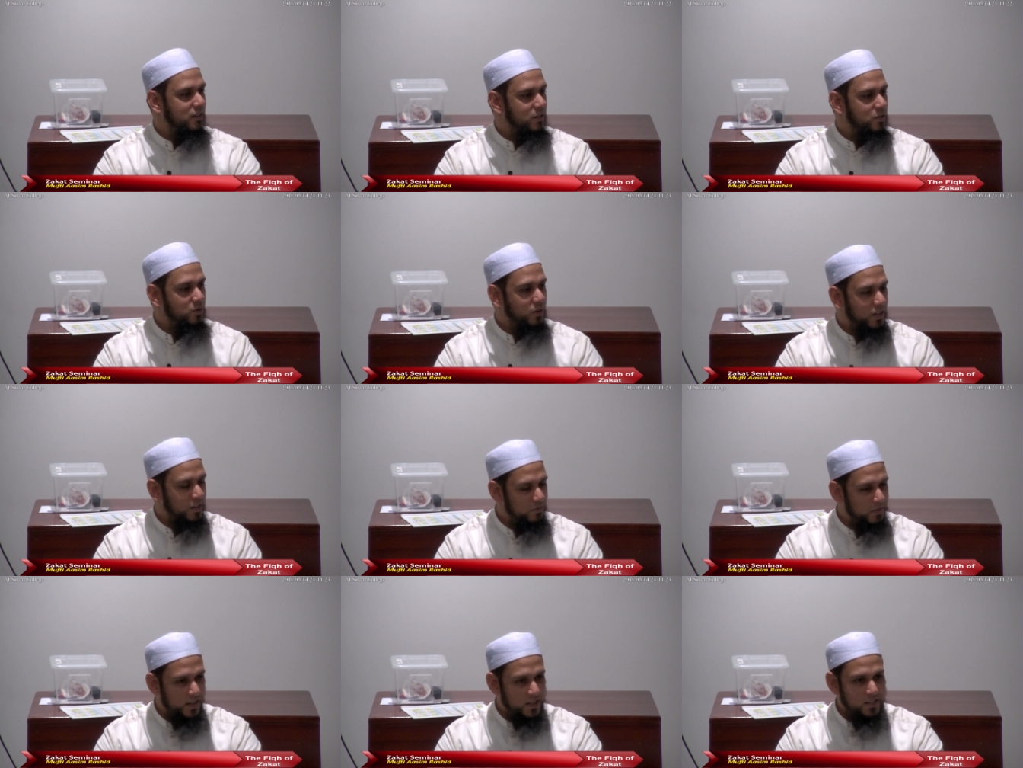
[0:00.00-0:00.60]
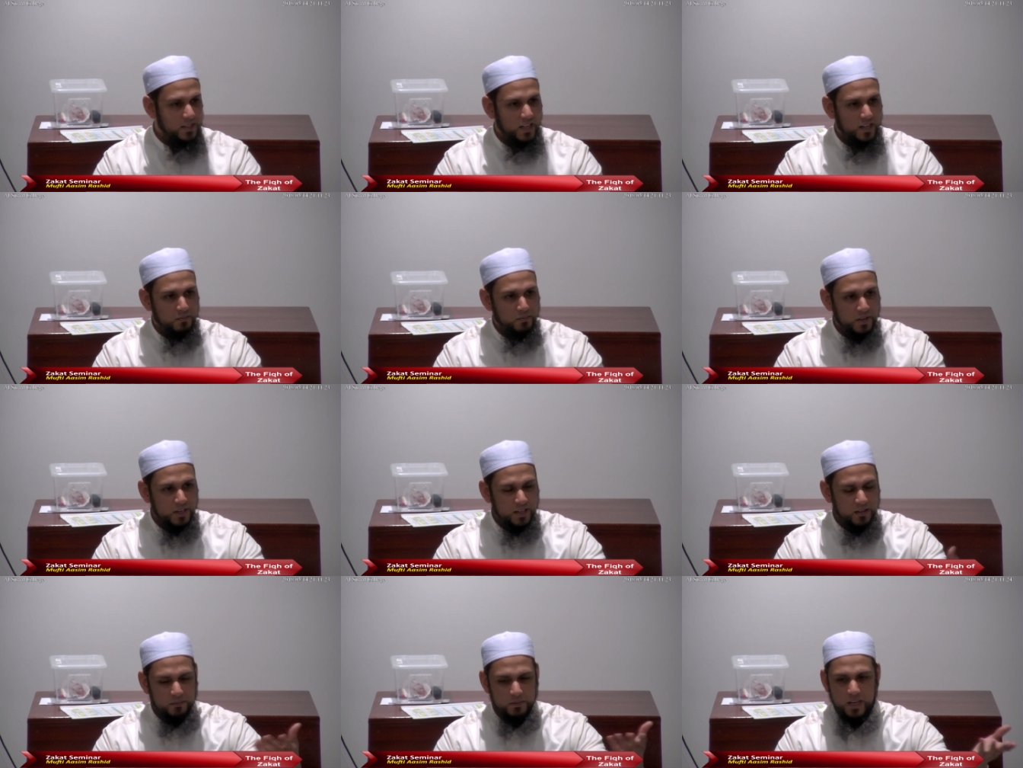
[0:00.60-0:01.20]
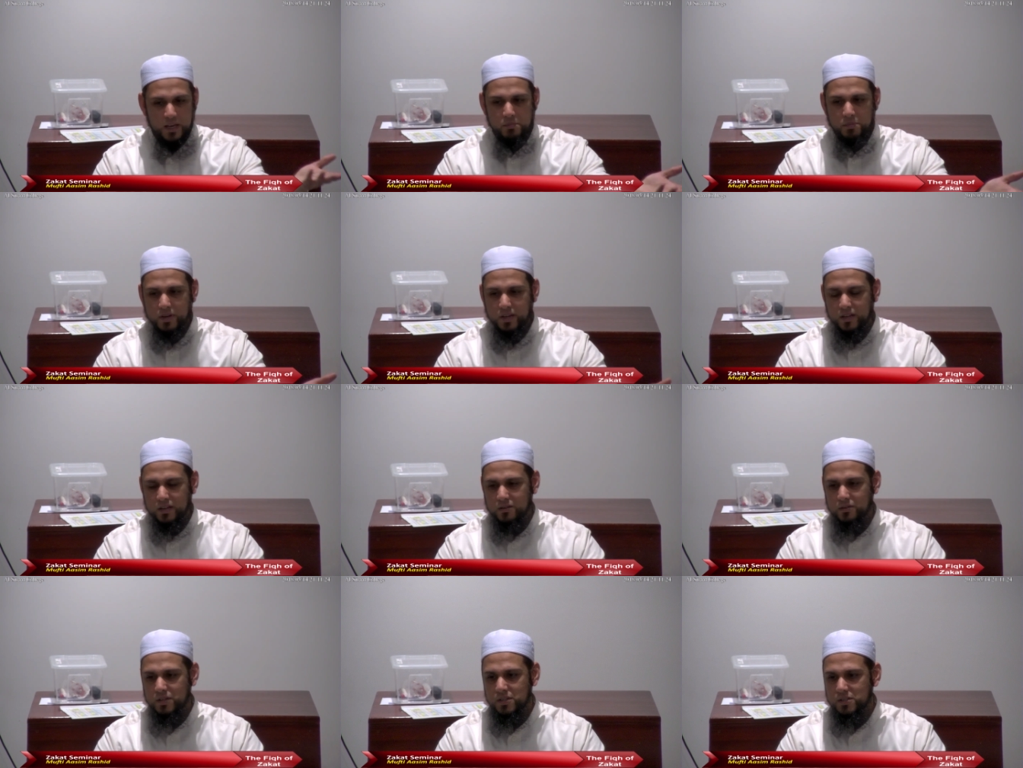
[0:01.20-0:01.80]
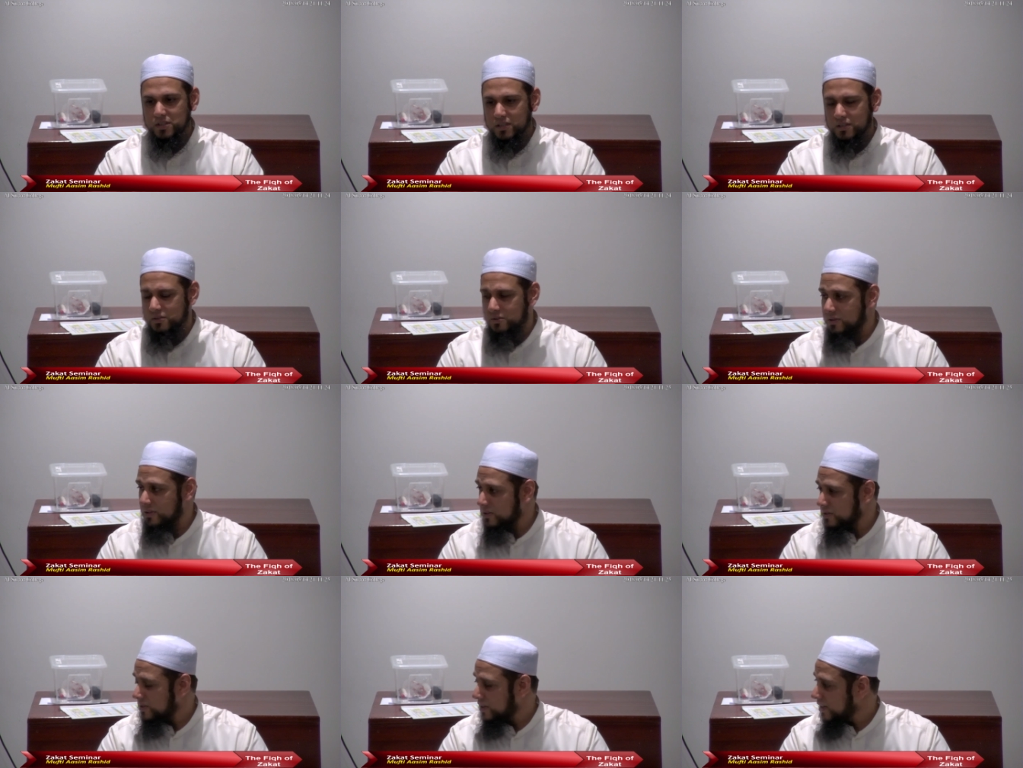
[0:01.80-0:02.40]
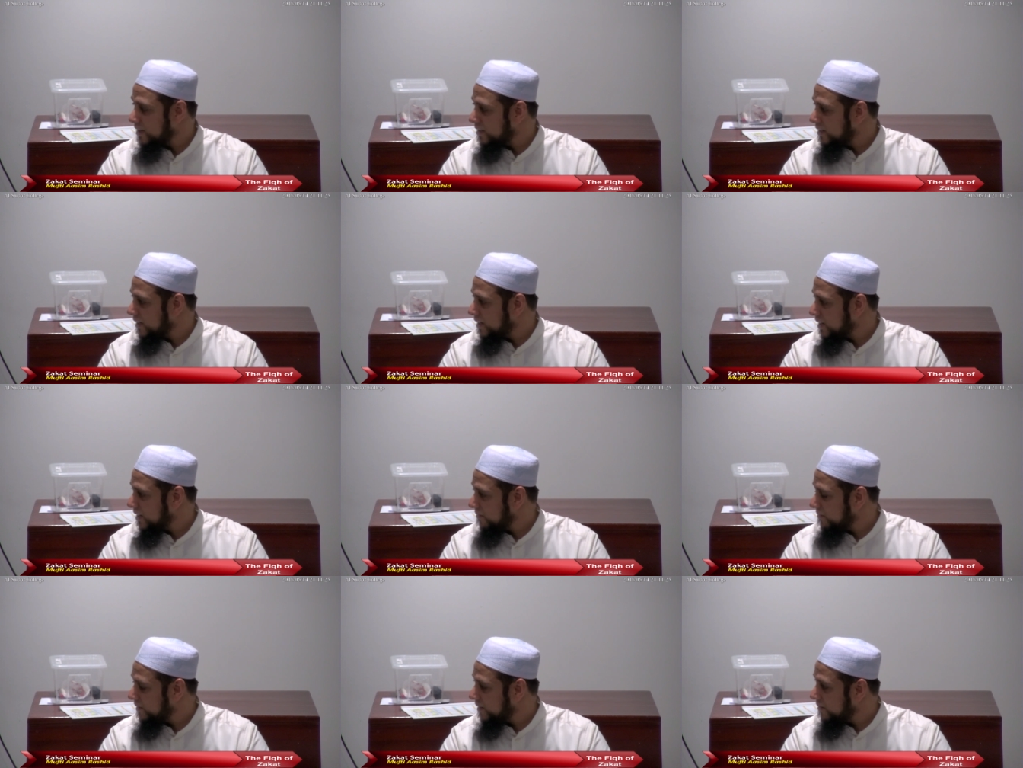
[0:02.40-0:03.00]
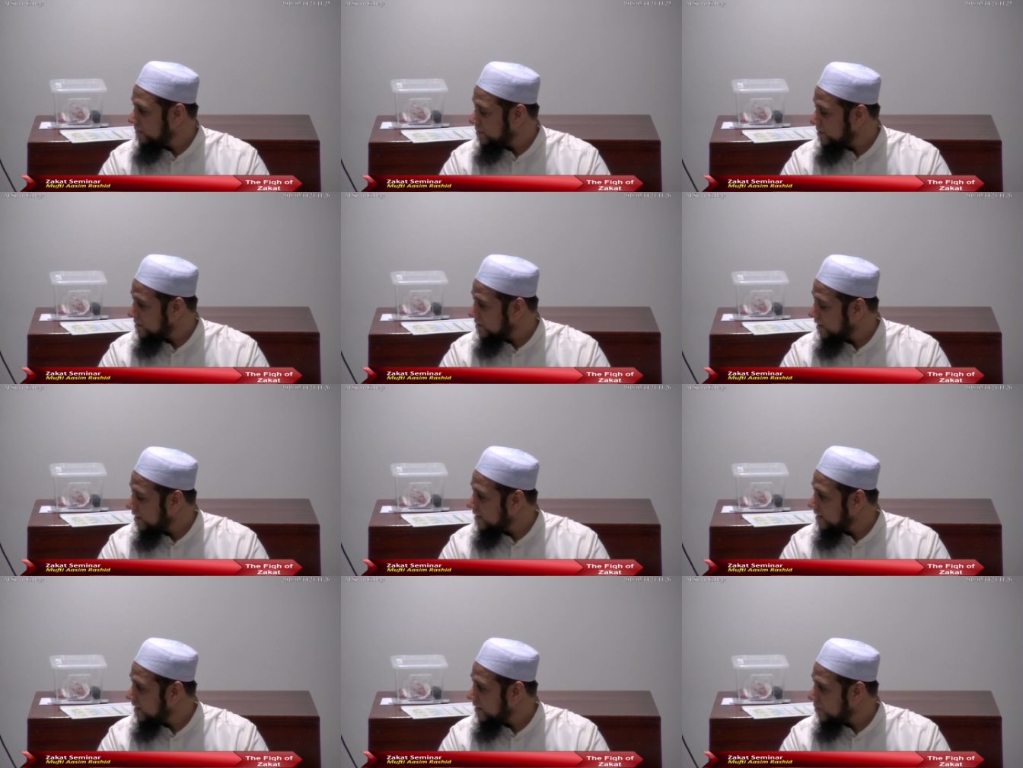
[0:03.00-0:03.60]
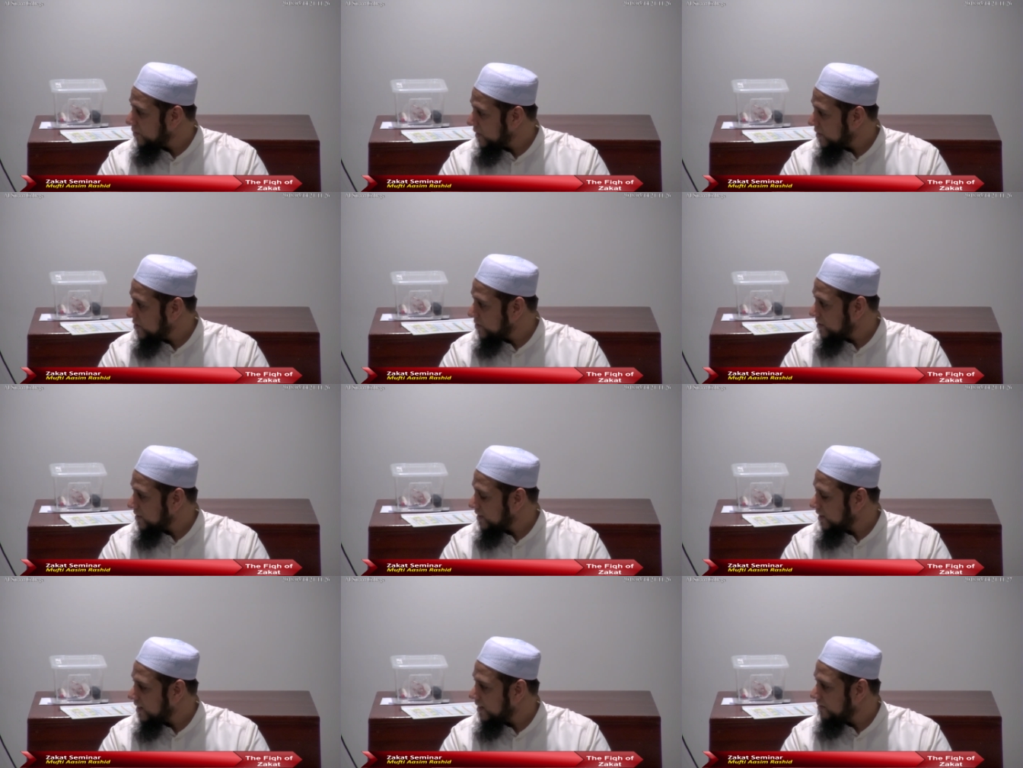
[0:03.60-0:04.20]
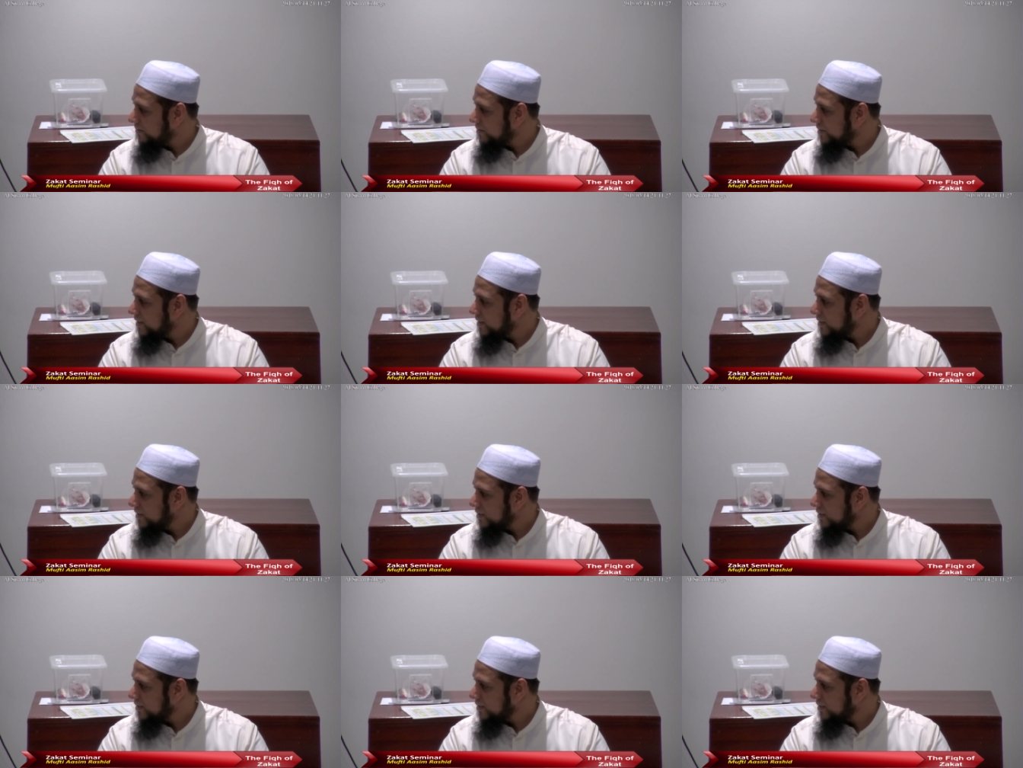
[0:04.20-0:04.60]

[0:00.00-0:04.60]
So invest that money, keep it increasing. So they're saying that if it was not a question of